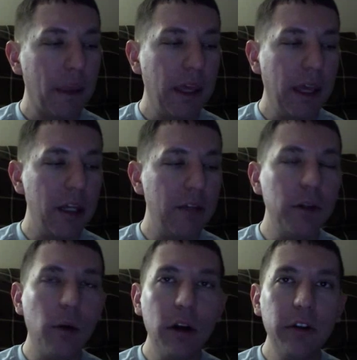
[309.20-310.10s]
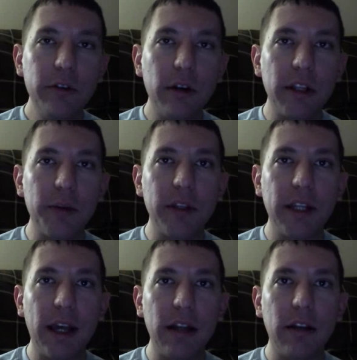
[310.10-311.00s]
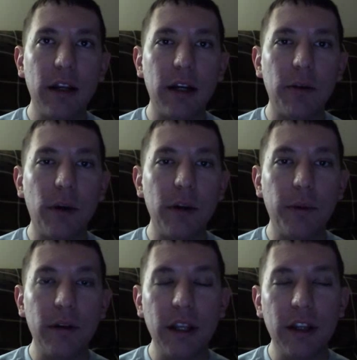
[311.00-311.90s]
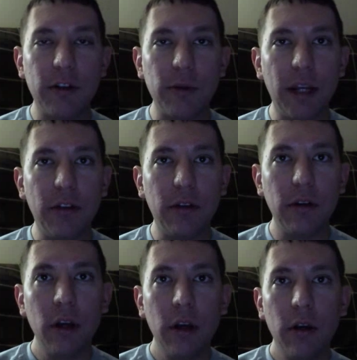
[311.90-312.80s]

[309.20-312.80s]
And if you are struggling with that one particular razor,